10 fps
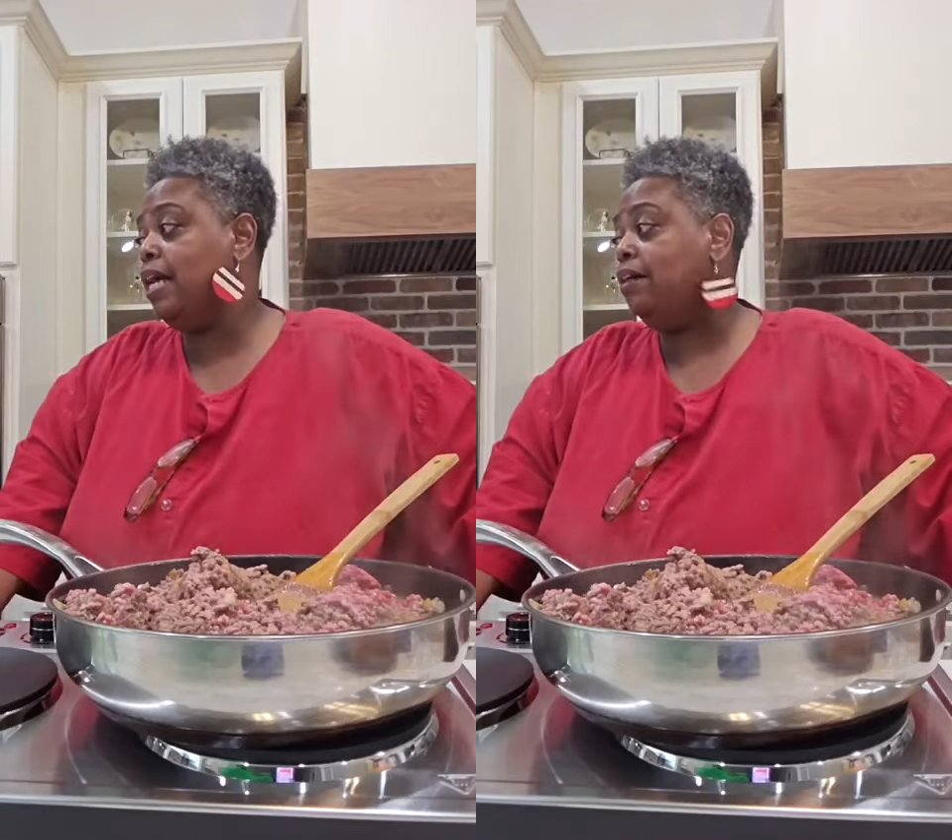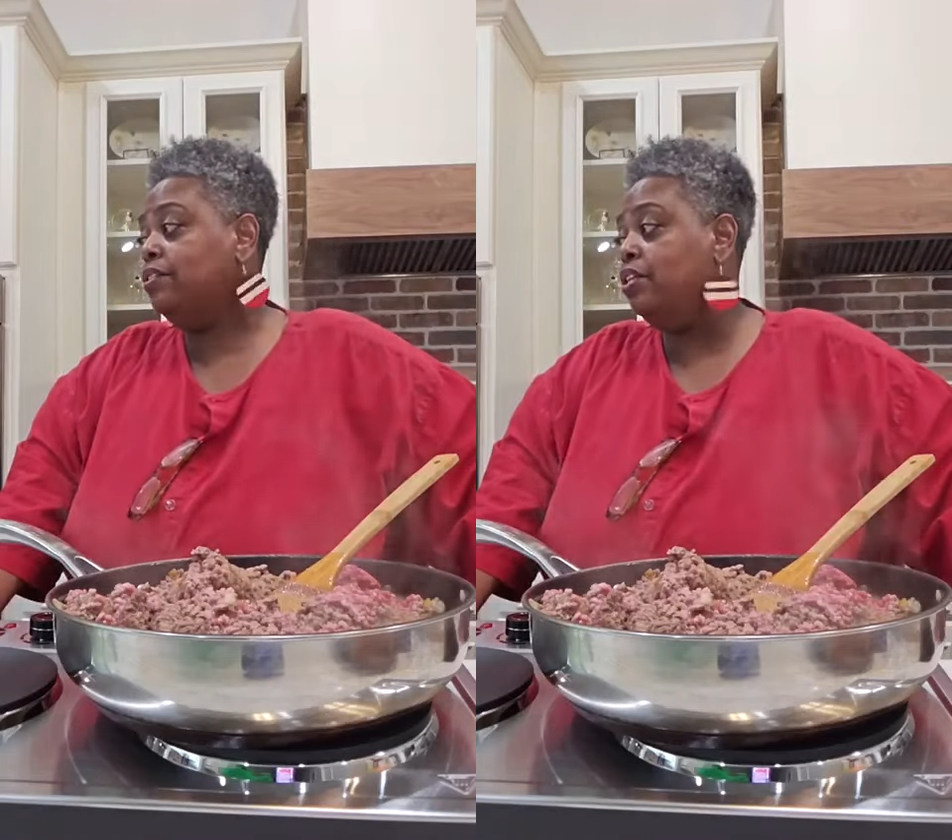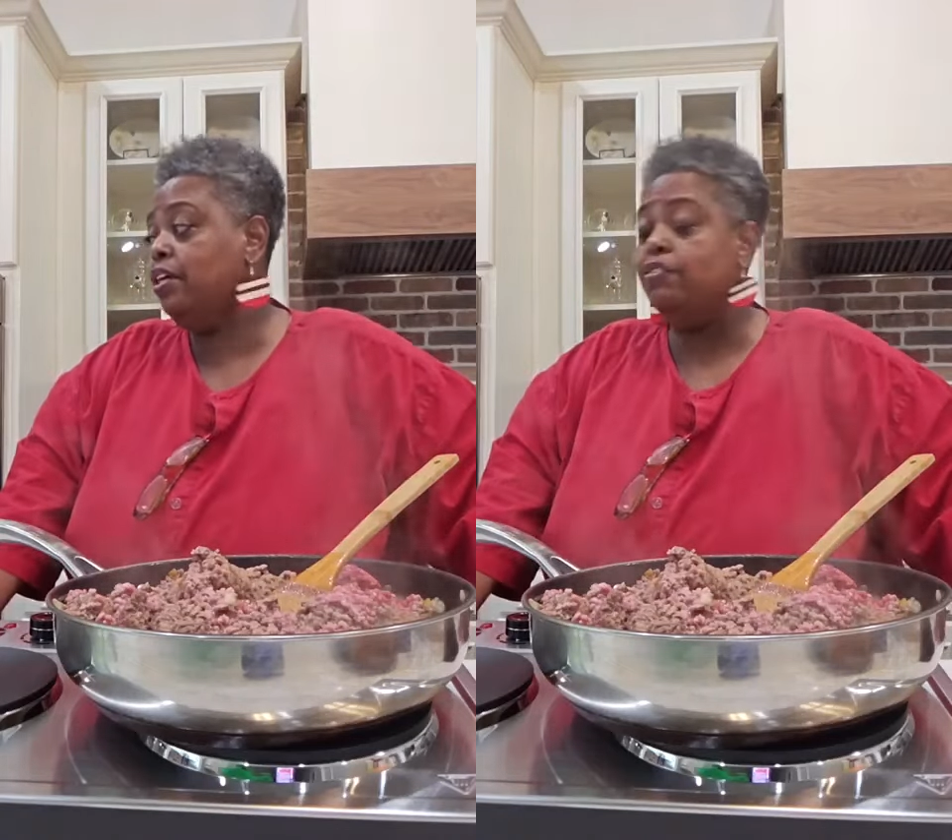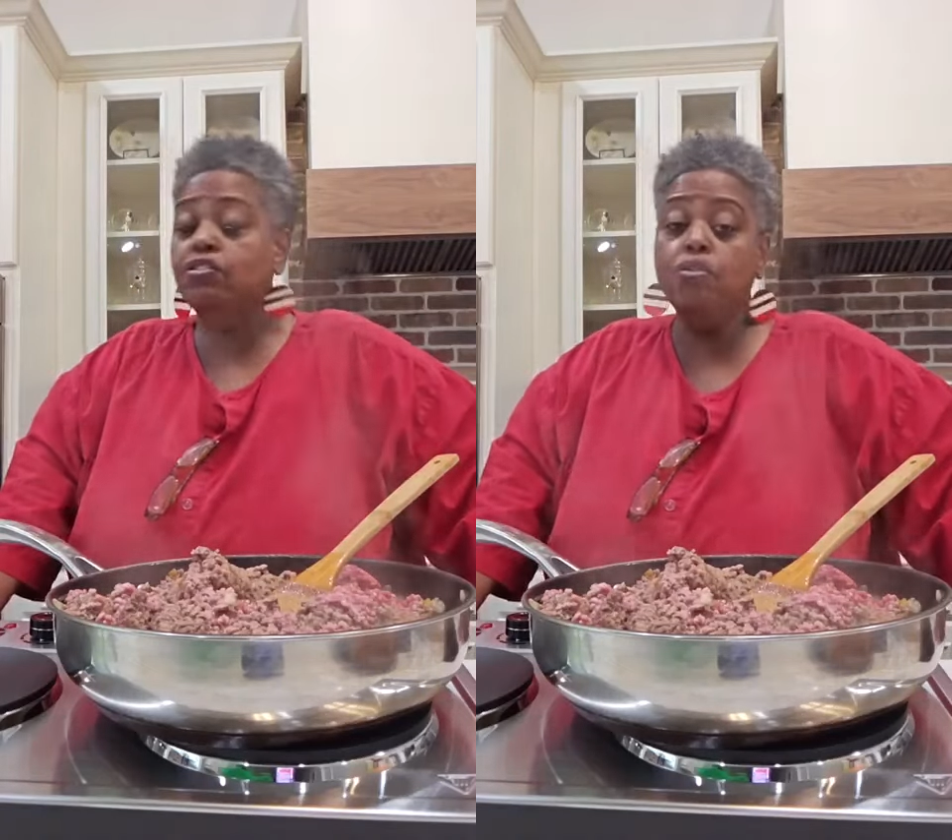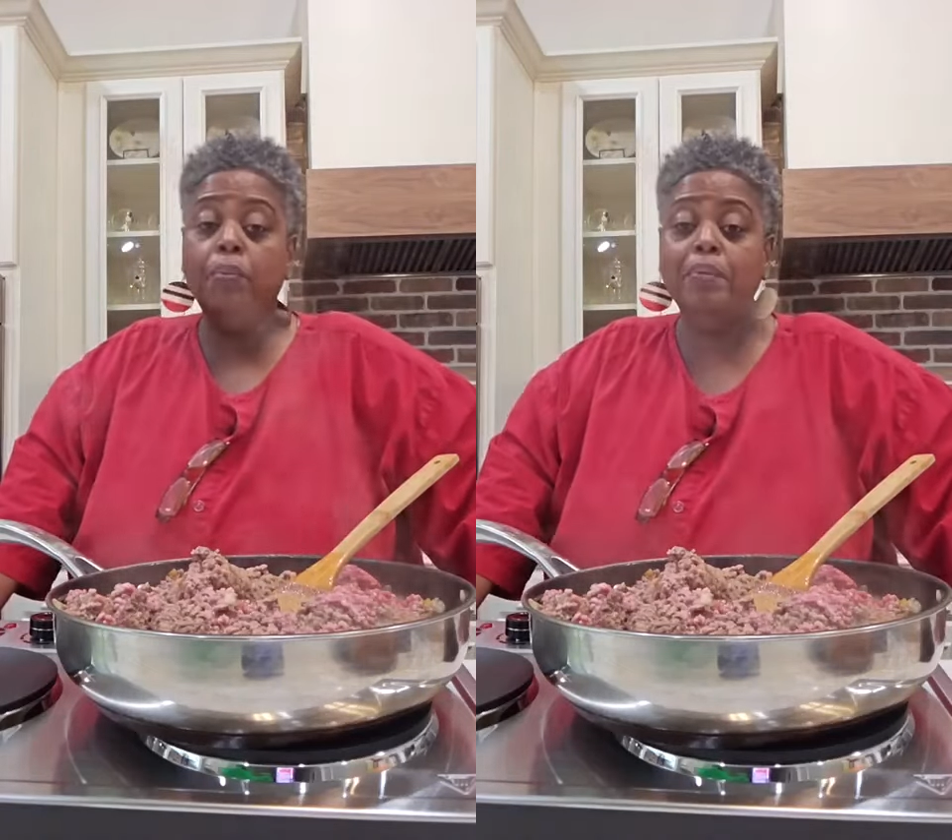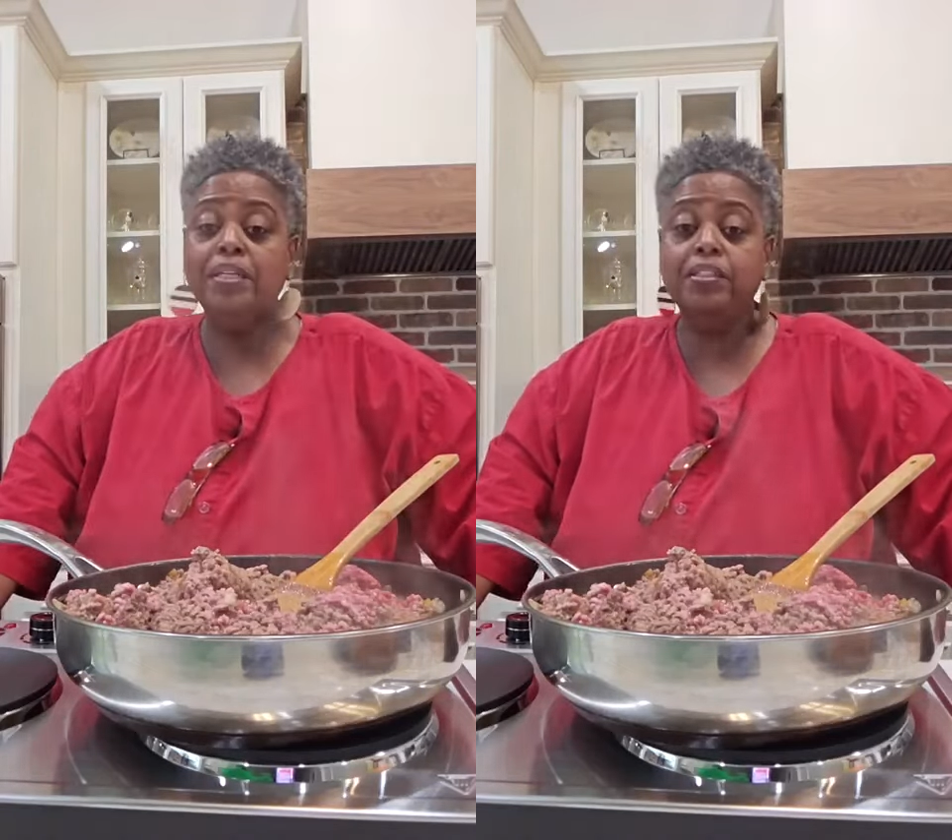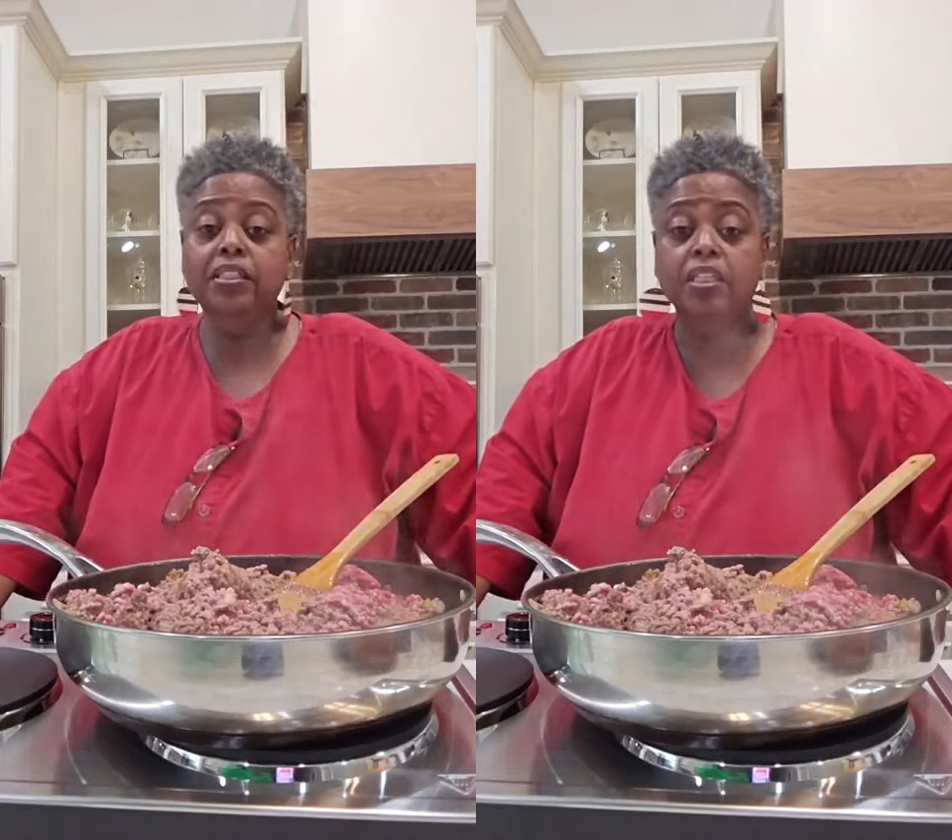house and there is no peace,